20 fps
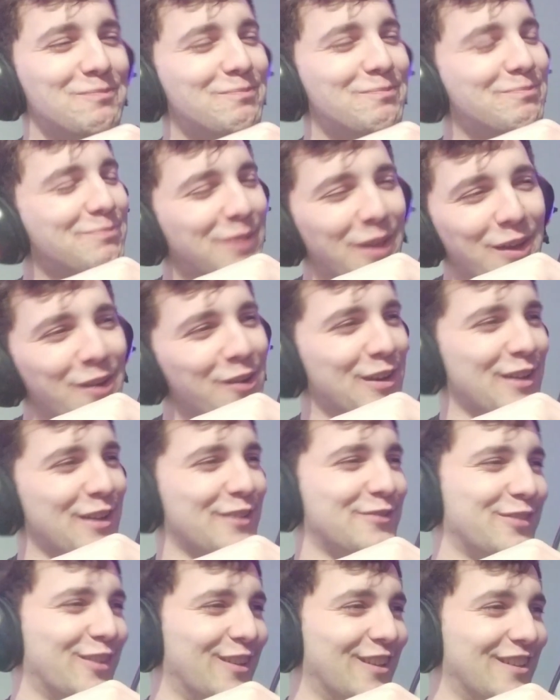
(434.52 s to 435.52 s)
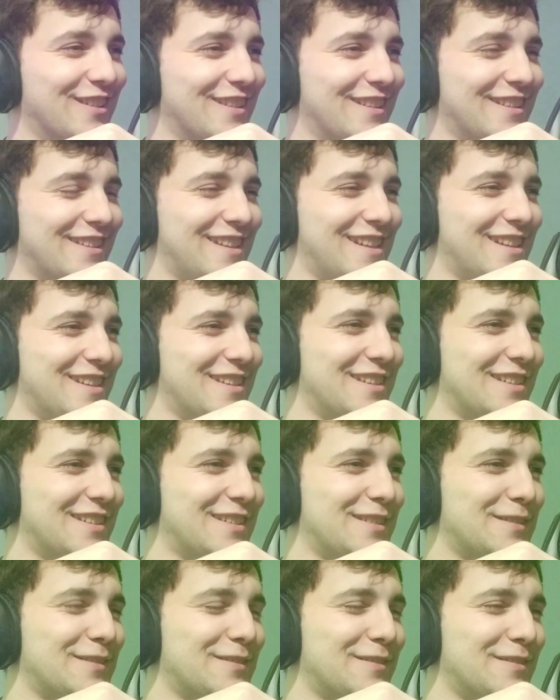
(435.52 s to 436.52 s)
We're Beautiful. Off roadways
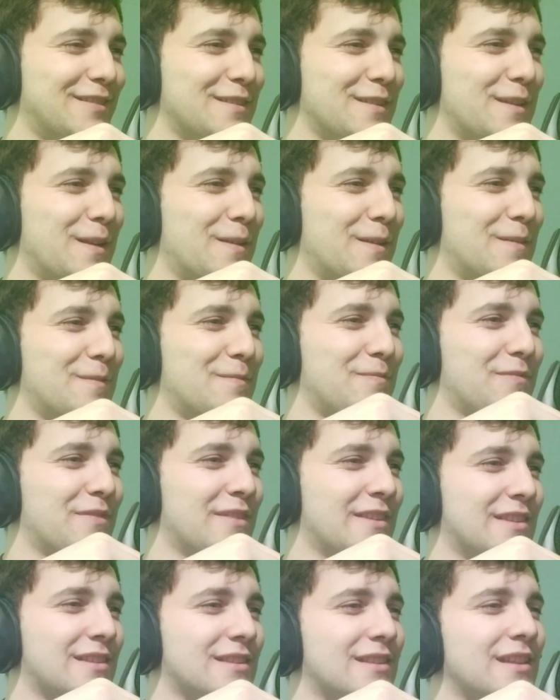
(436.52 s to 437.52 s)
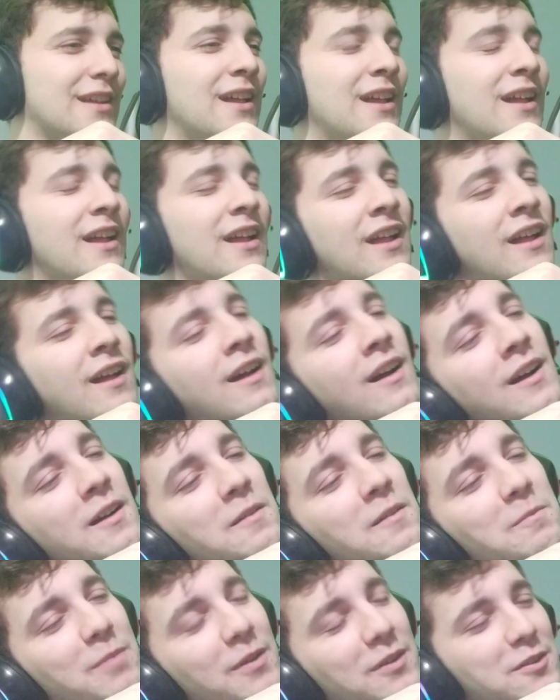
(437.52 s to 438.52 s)
unless absolutely positively Stop.
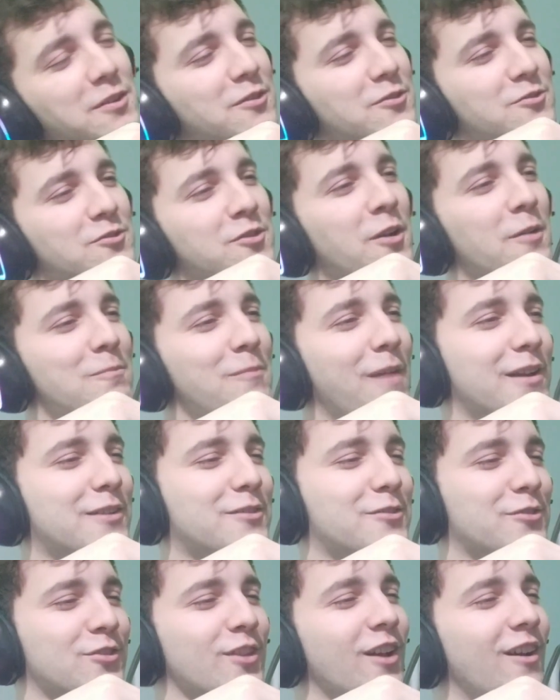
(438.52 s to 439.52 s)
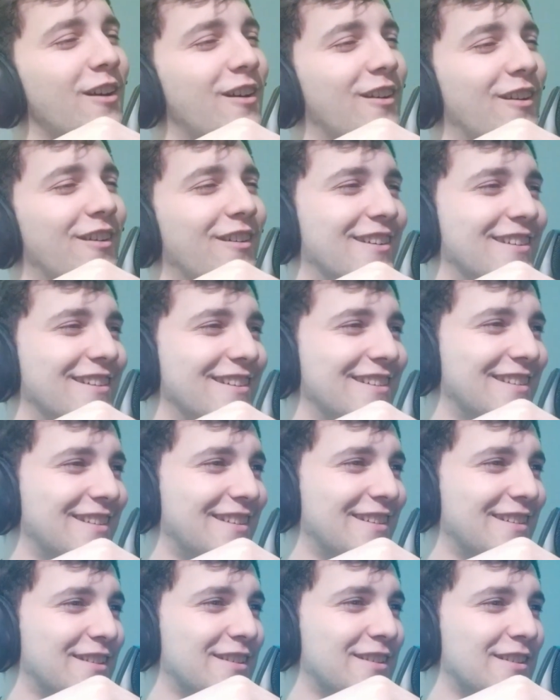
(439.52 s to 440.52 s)
necessary. I could have dropped my croissant. And they were
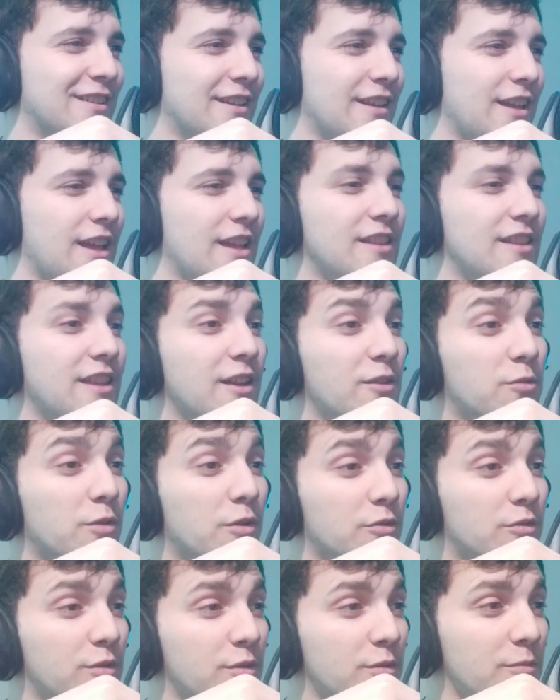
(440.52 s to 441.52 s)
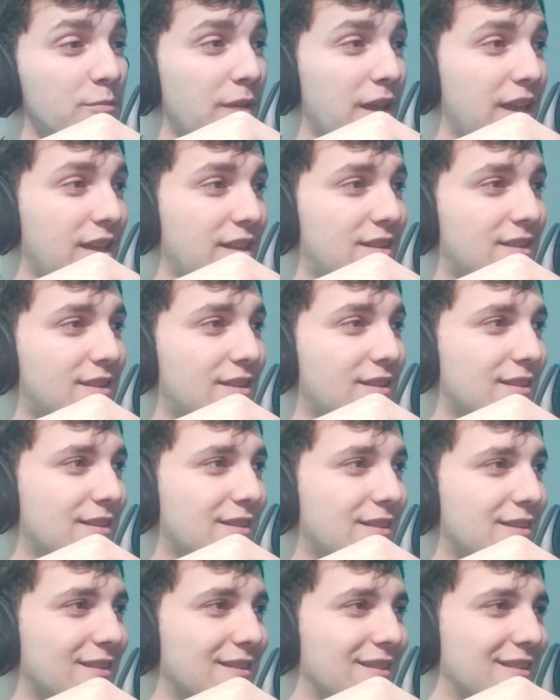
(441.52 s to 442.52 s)
roommates. And they were roommates. Ah, they
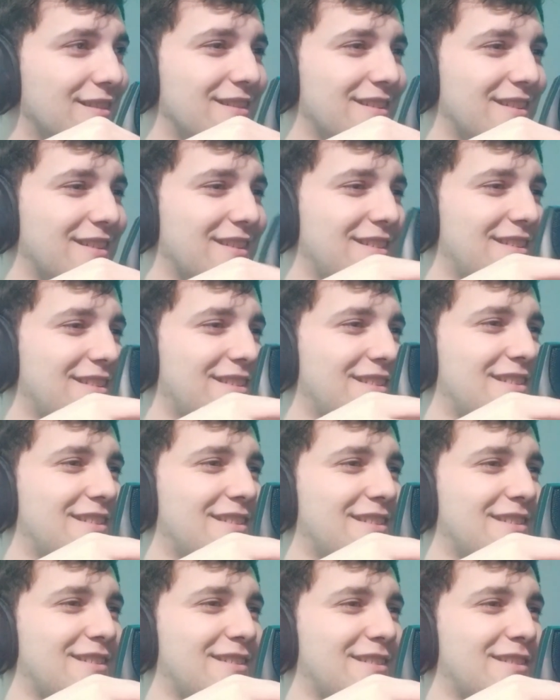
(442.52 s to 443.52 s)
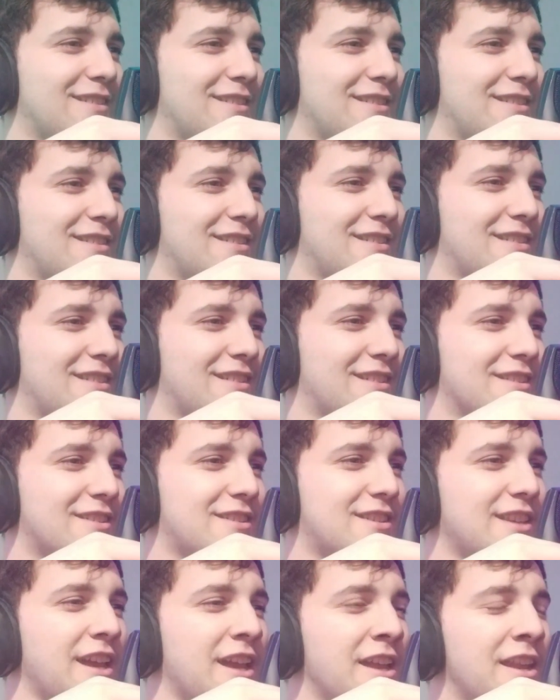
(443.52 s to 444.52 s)
were roommates. I'm John
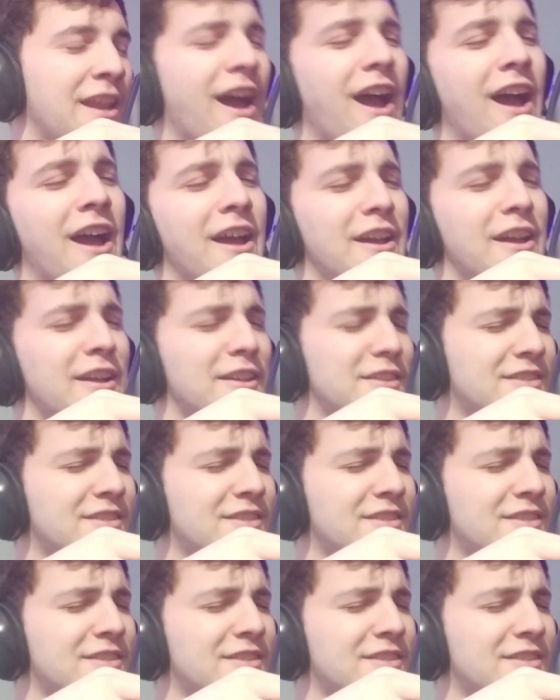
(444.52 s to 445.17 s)
Cena.